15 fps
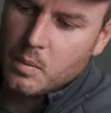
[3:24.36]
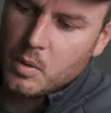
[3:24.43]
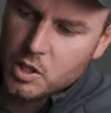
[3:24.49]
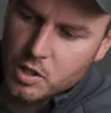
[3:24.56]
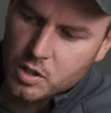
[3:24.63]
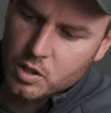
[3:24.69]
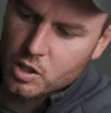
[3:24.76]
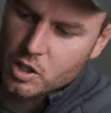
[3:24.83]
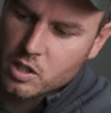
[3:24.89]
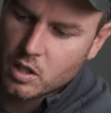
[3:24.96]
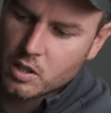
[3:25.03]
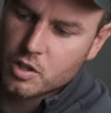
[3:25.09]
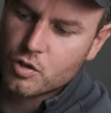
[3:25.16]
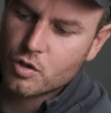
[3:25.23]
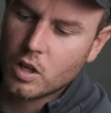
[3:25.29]
which you can just
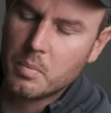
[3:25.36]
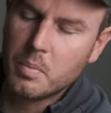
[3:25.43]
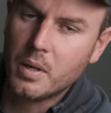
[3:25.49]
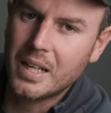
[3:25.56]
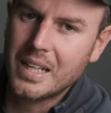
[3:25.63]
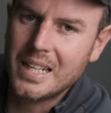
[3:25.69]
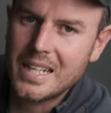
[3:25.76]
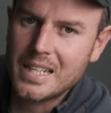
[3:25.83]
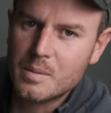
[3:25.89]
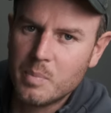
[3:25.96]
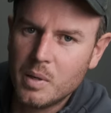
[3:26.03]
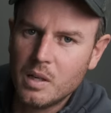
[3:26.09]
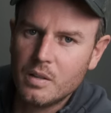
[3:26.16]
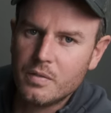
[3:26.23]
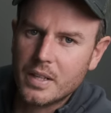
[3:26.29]
slide your tripod in, is
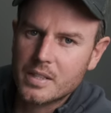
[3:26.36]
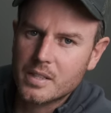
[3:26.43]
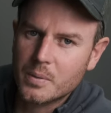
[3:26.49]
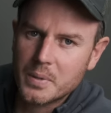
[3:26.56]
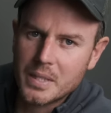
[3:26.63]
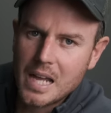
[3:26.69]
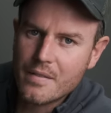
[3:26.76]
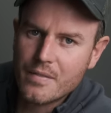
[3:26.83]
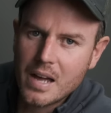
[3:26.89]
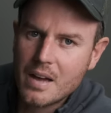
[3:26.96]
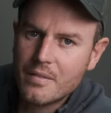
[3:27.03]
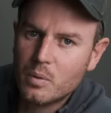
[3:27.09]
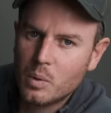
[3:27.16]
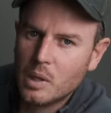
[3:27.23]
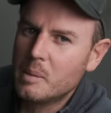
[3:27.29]
perfect. I would never
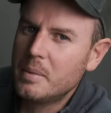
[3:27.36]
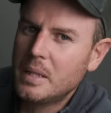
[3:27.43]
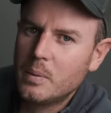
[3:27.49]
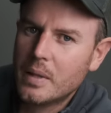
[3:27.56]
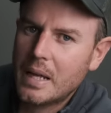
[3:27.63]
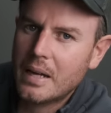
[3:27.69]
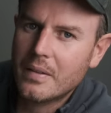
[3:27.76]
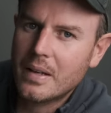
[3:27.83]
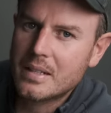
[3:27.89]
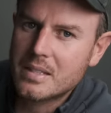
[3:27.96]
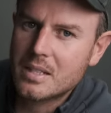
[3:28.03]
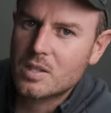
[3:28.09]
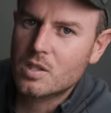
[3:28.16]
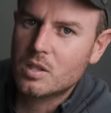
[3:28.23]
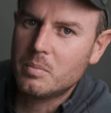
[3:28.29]
ever want to be without that
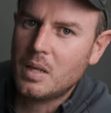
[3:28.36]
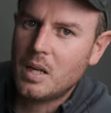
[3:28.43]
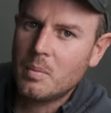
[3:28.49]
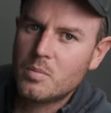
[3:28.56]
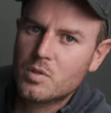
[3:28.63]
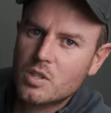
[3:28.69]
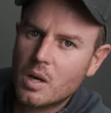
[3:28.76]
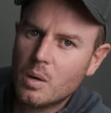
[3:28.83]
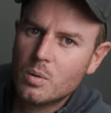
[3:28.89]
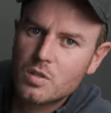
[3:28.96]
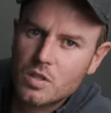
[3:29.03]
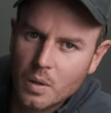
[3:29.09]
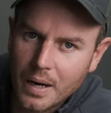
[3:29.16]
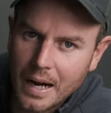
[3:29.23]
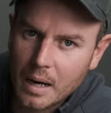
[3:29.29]
system. I'm
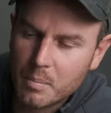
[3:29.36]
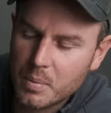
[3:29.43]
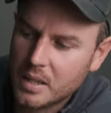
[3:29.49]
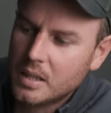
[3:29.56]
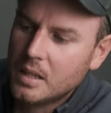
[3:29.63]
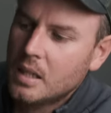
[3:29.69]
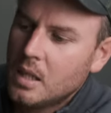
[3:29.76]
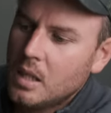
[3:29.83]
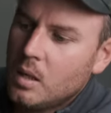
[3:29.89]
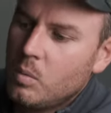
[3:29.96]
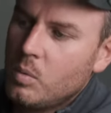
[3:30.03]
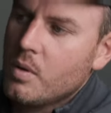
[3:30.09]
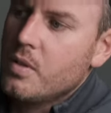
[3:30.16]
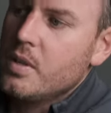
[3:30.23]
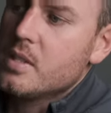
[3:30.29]
so happy
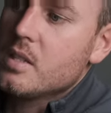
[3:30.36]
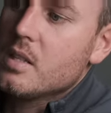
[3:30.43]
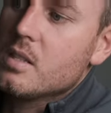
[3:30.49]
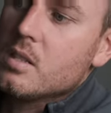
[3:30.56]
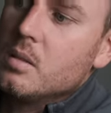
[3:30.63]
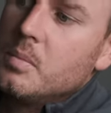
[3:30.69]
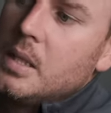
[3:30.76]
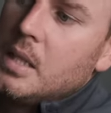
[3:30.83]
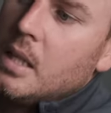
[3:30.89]
with this system.